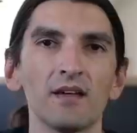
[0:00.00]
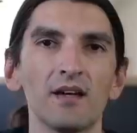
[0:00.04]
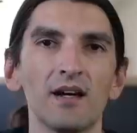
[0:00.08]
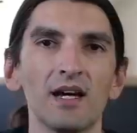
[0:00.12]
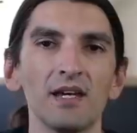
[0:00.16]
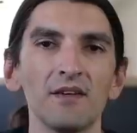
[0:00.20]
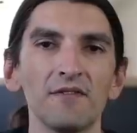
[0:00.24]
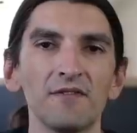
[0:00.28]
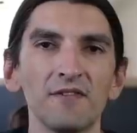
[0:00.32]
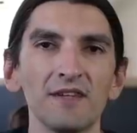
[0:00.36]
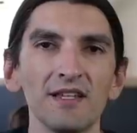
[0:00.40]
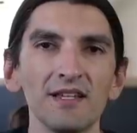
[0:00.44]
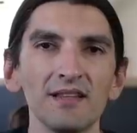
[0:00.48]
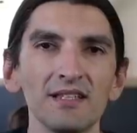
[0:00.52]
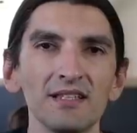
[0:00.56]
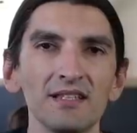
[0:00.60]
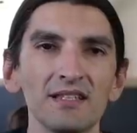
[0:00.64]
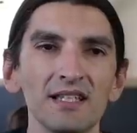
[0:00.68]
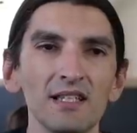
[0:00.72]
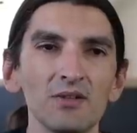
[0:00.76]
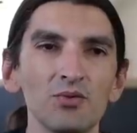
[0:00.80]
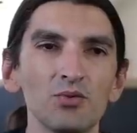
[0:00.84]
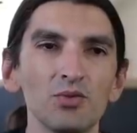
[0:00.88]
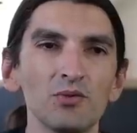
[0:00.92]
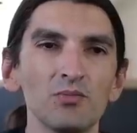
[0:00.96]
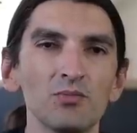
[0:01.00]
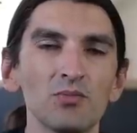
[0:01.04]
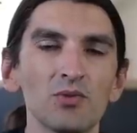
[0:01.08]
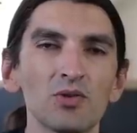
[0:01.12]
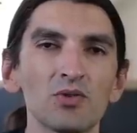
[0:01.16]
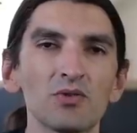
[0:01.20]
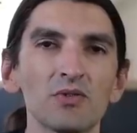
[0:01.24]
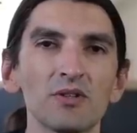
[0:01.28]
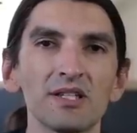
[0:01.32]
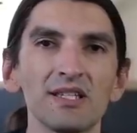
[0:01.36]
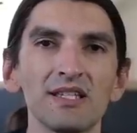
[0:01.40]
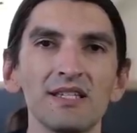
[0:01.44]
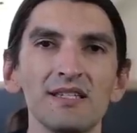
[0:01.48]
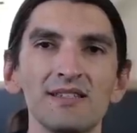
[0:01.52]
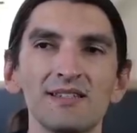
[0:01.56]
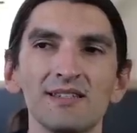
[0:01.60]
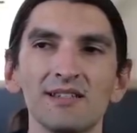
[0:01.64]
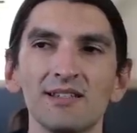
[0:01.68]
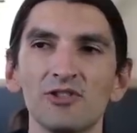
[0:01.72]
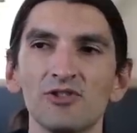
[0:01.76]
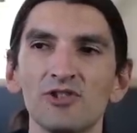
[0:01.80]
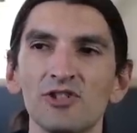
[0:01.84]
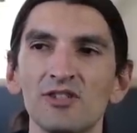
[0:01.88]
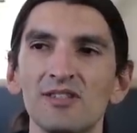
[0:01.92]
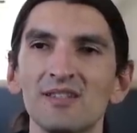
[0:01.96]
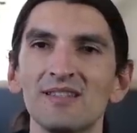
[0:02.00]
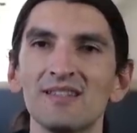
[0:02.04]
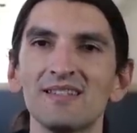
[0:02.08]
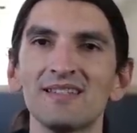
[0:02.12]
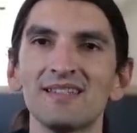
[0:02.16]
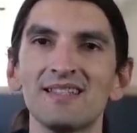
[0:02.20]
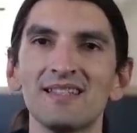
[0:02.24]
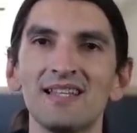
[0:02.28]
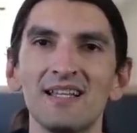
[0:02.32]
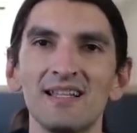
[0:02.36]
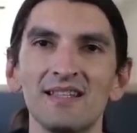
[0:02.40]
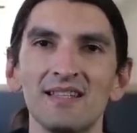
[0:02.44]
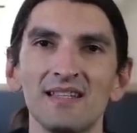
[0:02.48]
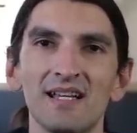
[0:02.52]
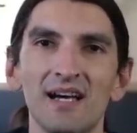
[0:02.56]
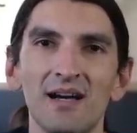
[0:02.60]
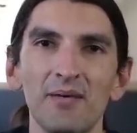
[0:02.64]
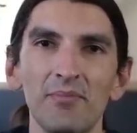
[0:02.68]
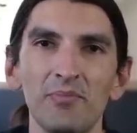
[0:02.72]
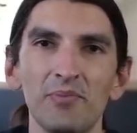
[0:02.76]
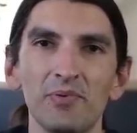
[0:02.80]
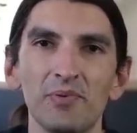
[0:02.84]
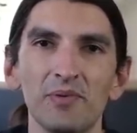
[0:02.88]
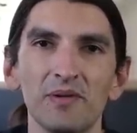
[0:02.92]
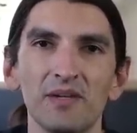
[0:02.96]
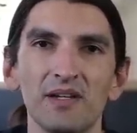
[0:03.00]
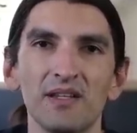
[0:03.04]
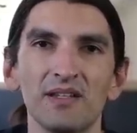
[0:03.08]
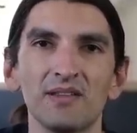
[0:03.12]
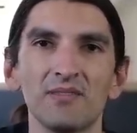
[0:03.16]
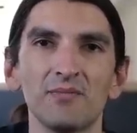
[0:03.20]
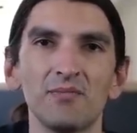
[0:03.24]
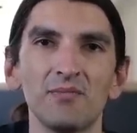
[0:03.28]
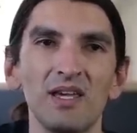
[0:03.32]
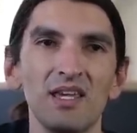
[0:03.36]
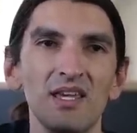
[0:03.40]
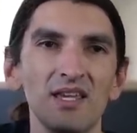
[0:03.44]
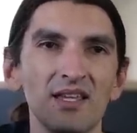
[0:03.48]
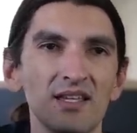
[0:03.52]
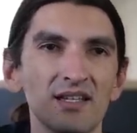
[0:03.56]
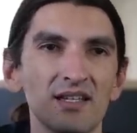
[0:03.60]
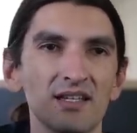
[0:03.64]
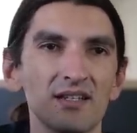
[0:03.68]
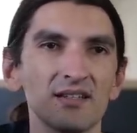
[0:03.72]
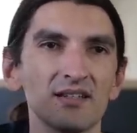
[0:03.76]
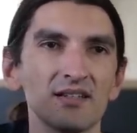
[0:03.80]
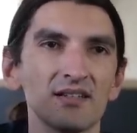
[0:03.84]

I feel that I could more easily just stand up and make